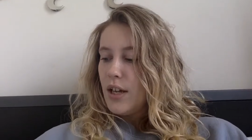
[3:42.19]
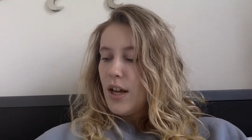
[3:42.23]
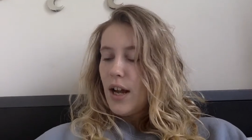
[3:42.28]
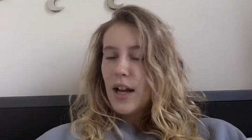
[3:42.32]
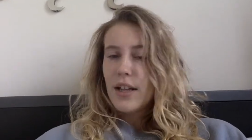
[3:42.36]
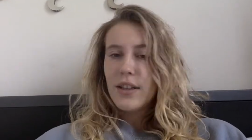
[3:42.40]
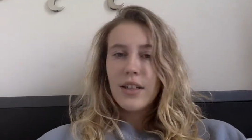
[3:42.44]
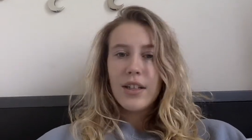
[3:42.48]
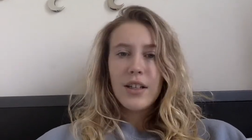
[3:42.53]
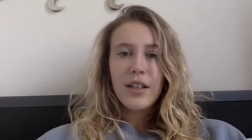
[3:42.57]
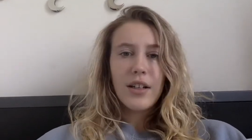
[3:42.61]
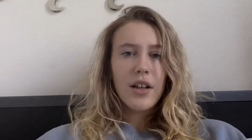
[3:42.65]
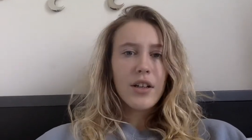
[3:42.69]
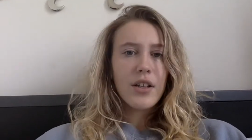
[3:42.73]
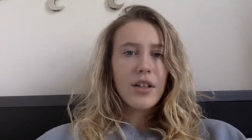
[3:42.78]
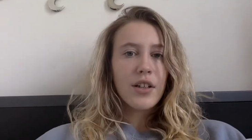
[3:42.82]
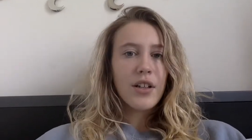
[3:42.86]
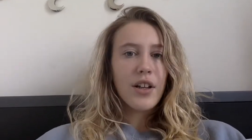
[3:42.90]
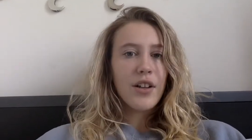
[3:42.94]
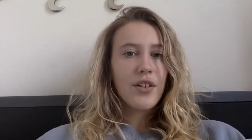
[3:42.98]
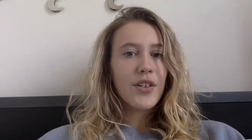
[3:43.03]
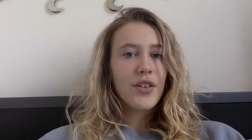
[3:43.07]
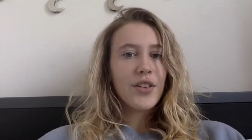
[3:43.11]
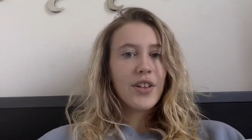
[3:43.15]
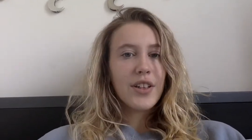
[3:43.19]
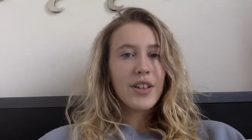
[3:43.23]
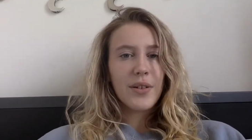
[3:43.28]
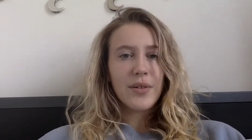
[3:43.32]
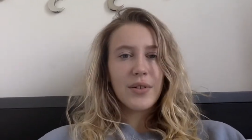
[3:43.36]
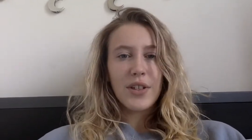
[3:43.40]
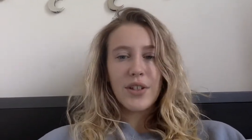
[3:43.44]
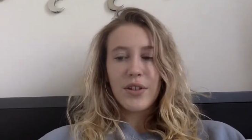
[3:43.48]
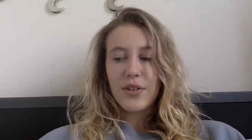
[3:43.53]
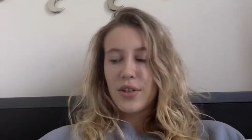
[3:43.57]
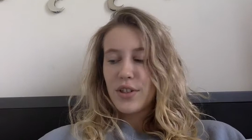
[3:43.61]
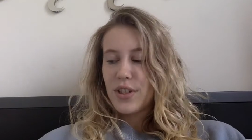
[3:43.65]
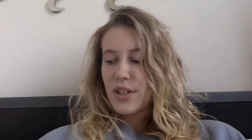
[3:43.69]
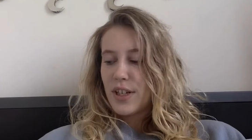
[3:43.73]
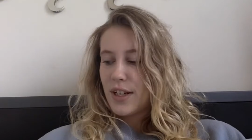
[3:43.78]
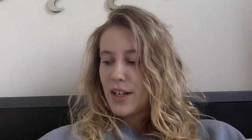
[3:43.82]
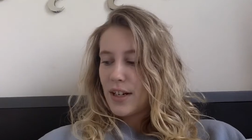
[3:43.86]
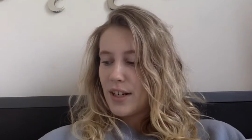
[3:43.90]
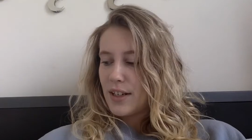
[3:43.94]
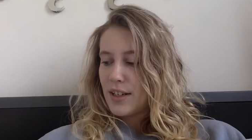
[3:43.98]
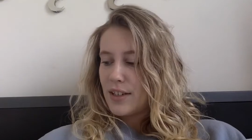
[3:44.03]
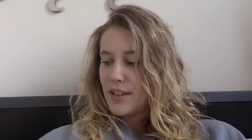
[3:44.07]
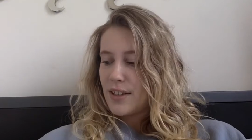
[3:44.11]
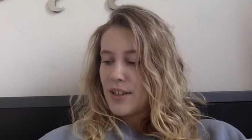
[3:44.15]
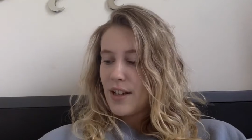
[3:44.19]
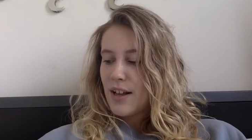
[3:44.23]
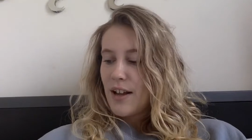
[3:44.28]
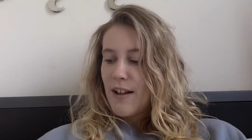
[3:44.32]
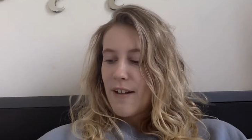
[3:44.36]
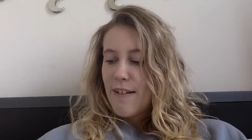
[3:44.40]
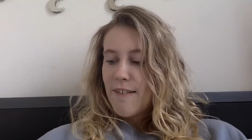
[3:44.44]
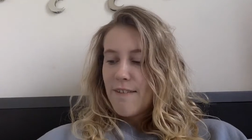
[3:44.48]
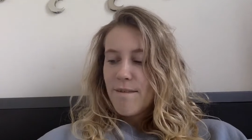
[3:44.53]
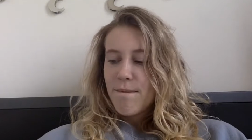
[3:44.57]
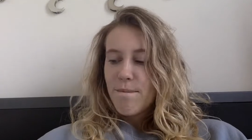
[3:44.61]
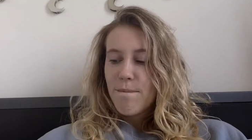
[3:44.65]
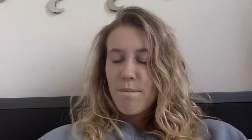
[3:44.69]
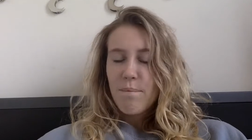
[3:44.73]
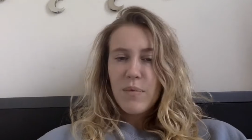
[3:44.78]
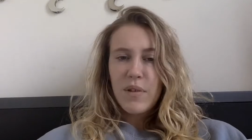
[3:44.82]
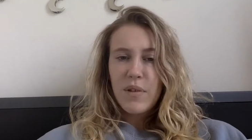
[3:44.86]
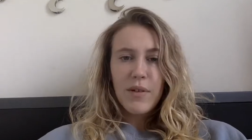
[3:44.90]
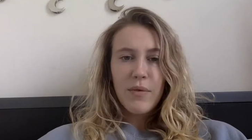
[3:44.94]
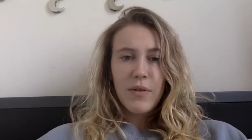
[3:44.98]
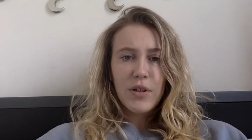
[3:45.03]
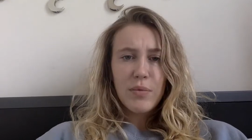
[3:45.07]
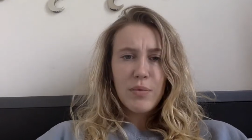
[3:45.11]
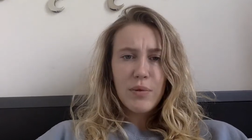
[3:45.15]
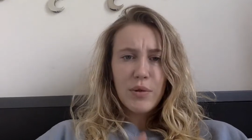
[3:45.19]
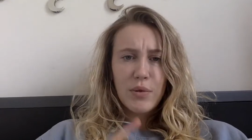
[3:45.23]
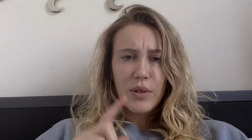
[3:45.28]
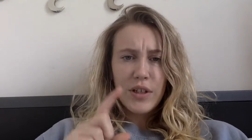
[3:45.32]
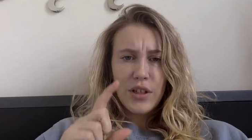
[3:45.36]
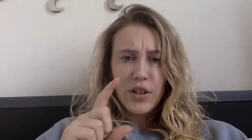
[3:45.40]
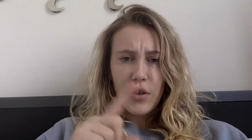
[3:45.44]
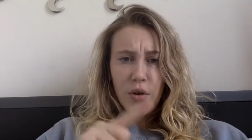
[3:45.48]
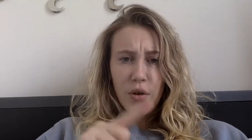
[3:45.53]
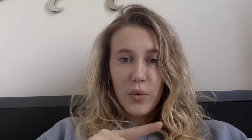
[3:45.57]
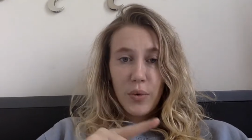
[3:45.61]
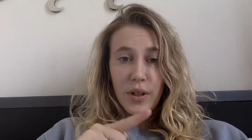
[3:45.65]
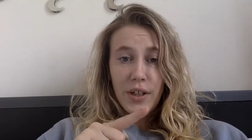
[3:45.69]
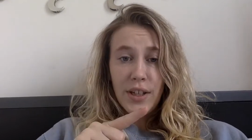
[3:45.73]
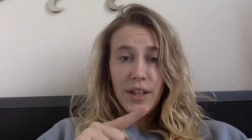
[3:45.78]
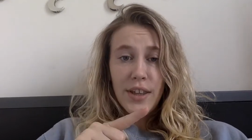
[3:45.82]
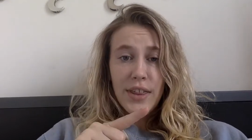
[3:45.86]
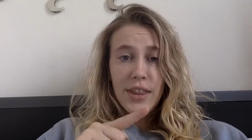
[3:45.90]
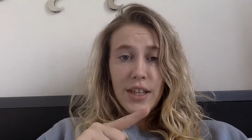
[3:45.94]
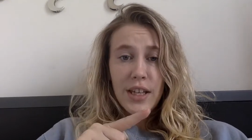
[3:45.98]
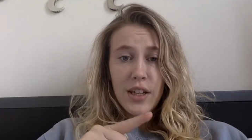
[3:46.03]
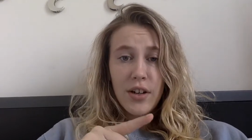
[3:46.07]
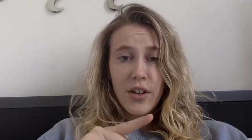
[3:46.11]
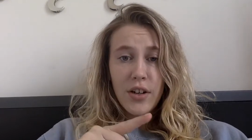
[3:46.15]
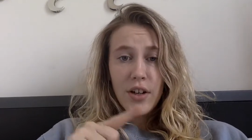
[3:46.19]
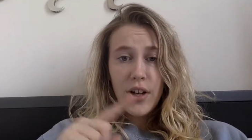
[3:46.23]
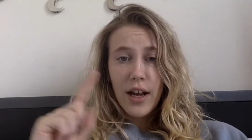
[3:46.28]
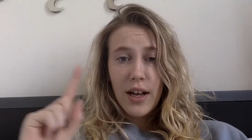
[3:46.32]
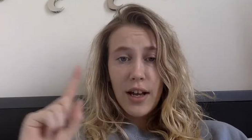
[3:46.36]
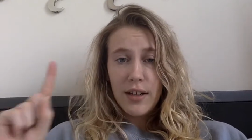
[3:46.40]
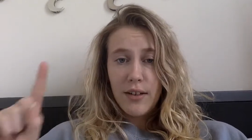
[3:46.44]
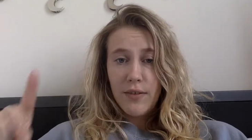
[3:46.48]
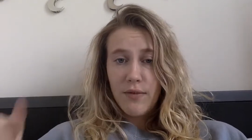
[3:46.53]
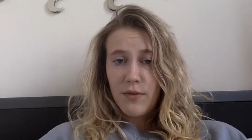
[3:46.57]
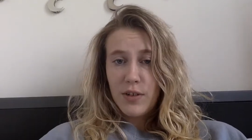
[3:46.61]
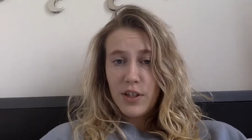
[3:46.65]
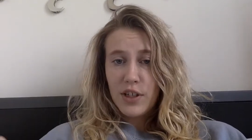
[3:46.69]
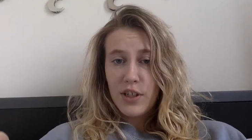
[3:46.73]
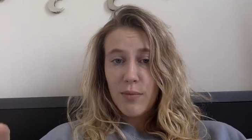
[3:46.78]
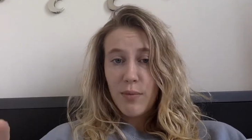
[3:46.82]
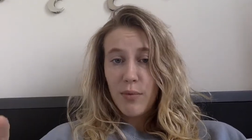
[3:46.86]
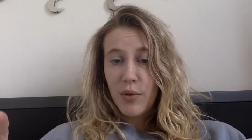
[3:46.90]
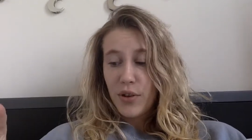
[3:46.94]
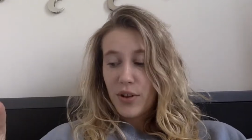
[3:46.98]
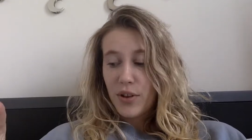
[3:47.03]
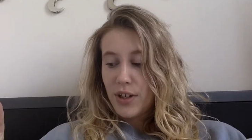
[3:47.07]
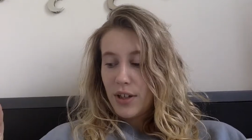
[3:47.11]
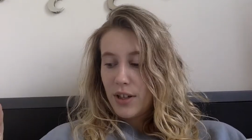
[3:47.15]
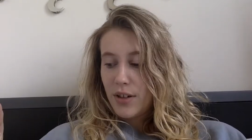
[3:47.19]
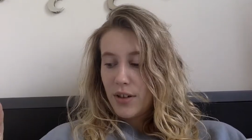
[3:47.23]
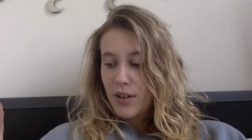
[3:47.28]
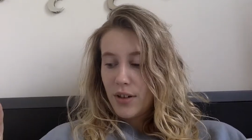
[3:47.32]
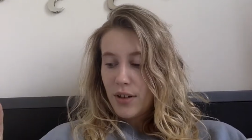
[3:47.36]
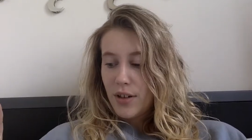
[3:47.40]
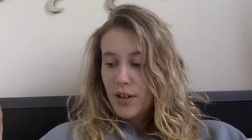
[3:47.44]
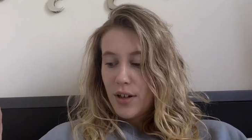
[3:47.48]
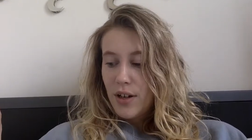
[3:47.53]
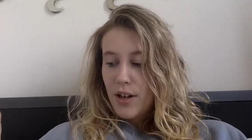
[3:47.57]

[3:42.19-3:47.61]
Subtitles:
And then another thing that was interesting is the difference between guerrilla theater and invisible theater.